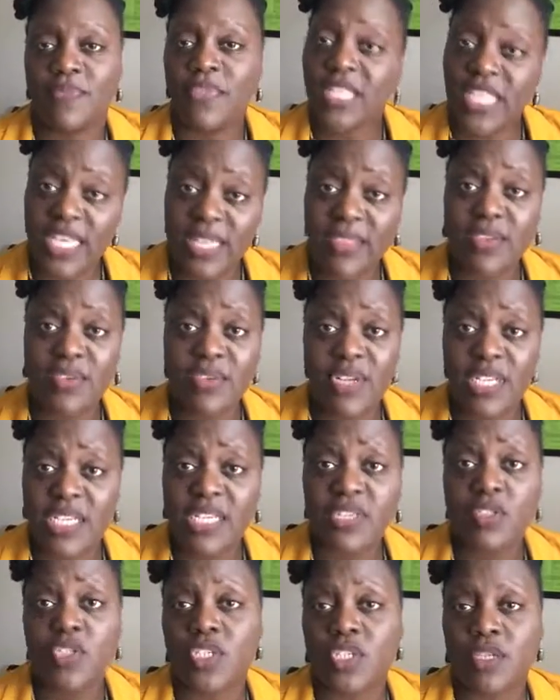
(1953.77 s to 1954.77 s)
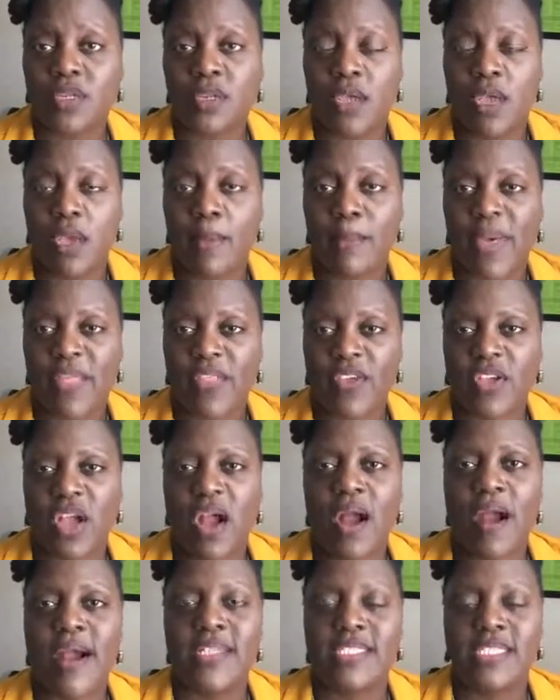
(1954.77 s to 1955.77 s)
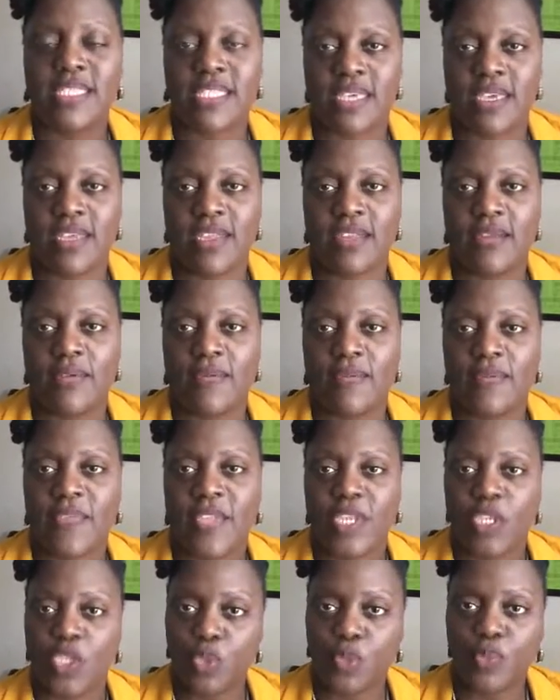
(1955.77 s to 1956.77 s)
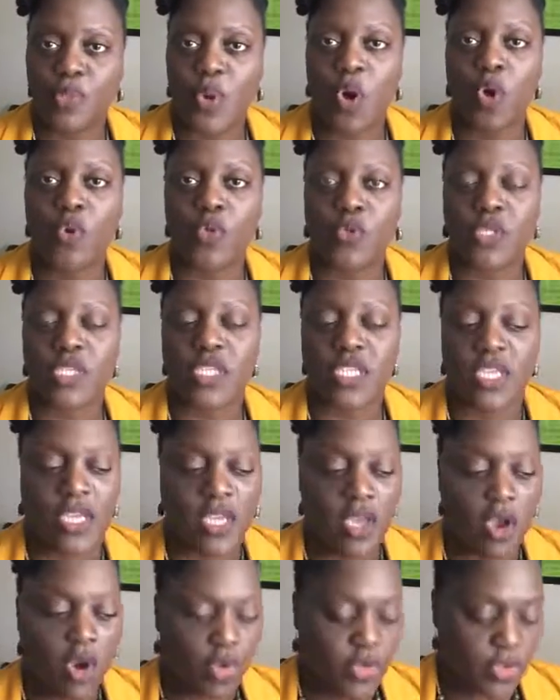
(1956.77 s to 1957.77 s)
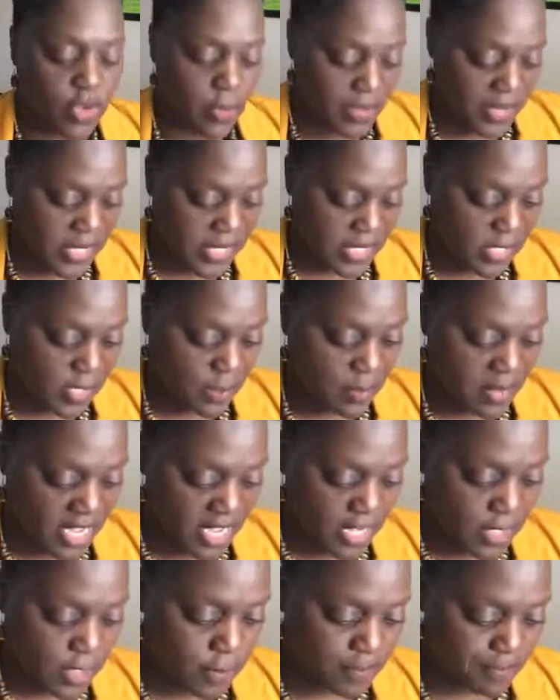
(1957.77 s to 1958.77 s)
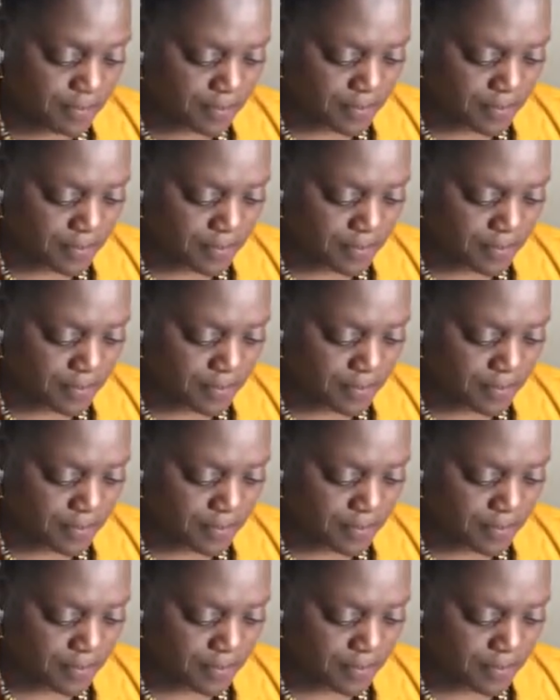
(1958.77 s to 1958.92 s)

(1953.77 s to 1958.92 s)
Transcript: Get their attention by the content that you post on your business page.